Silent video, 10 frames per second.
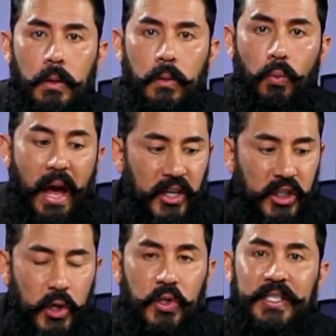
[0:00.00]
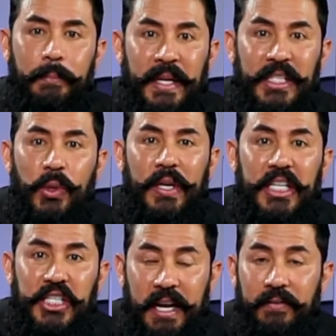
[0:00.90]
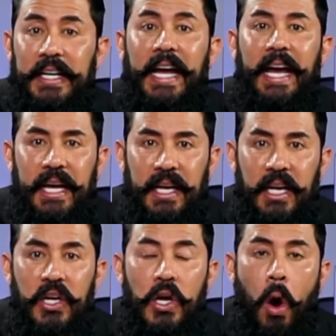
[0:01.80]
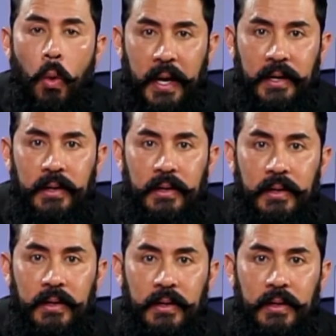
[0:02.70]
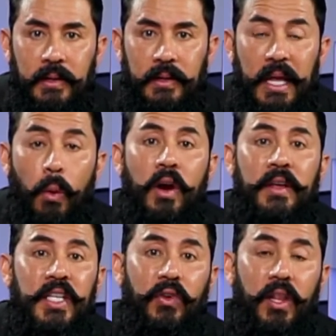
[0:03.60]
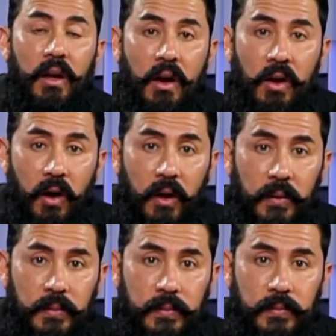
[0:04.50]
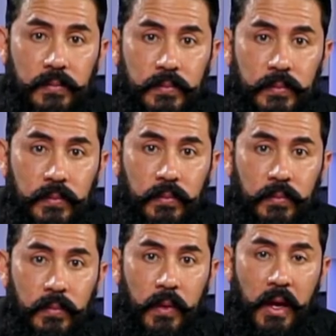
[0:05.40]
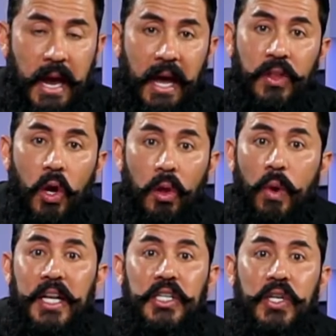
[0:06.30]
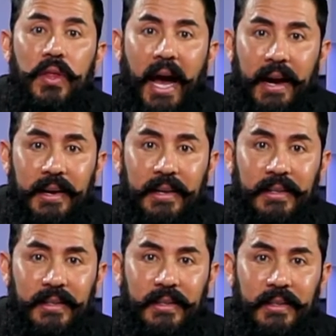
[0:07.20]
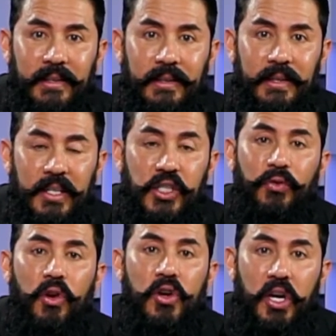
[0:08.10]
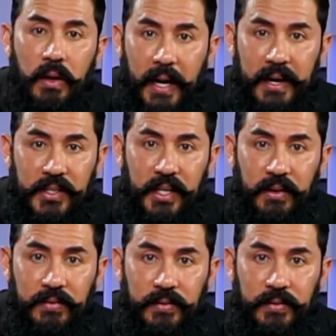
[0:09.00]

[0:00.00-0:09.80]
rather to step into each and every day knowing that we're in this for the long haul. And the only way to do that is to feel good about yourself